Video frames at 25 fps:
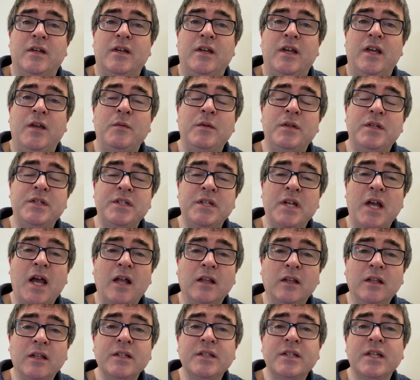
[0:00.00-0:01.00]
He was
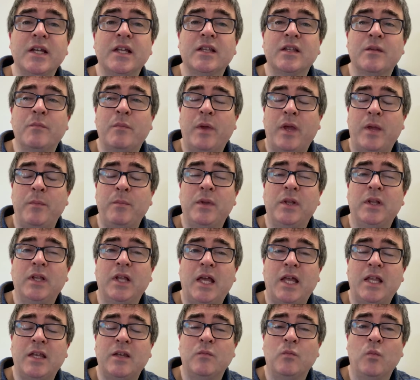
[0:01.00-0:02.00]
challenging the people
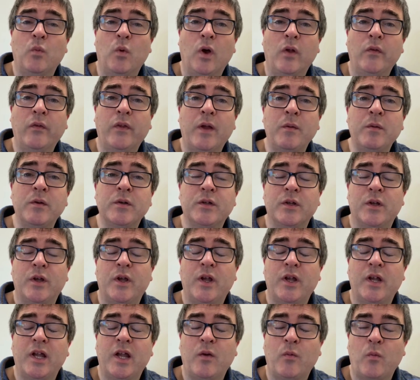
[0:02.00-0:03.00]
in what they were
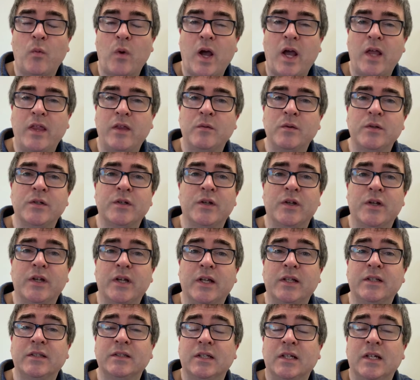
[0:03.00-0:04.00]
doing and why they were doing
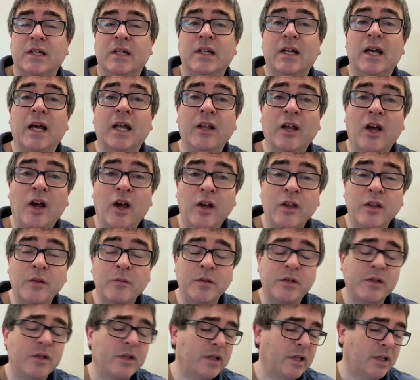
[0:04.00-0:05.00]
it and how they were
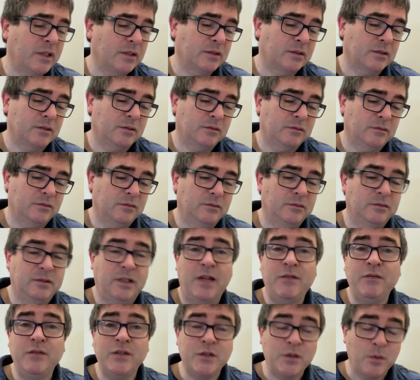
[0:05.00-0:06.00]
doing it.
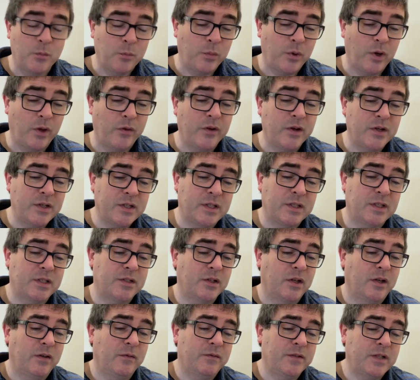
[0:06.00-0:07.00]
Even his own brothers at the
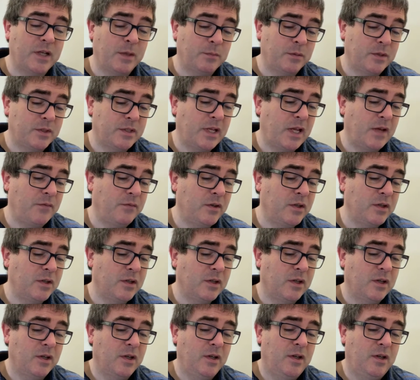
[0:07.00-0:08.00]
start of chapter 7.
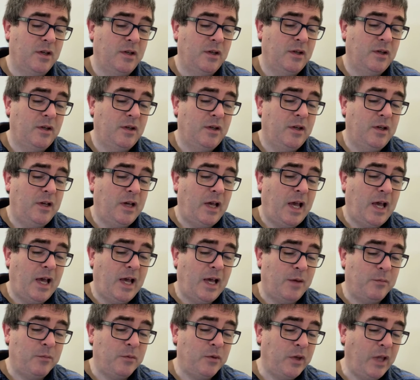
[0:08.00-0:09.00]

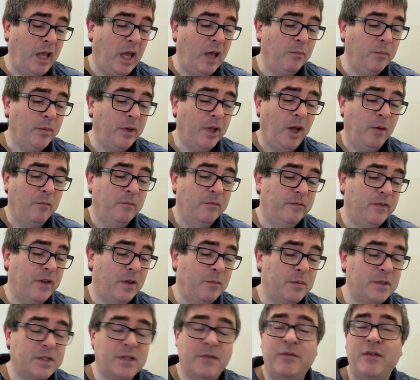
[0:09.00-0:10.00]
You can't become
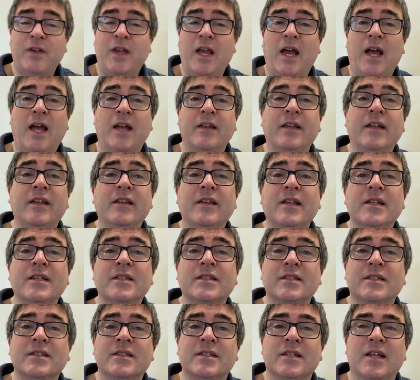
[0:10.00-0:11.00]
famous if you hide like
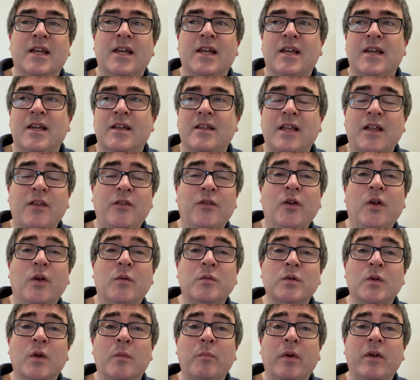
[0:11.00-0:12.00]
this. They thought it
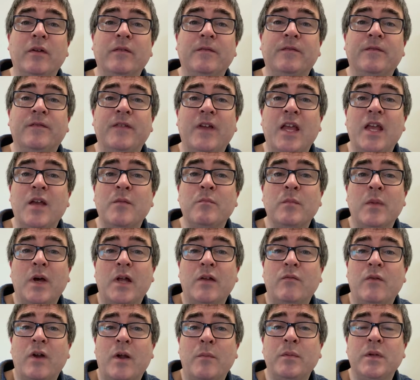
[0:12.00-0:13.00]
was all about fame
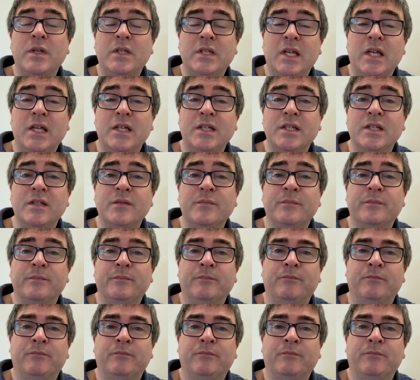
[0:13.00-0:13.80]
and reputation.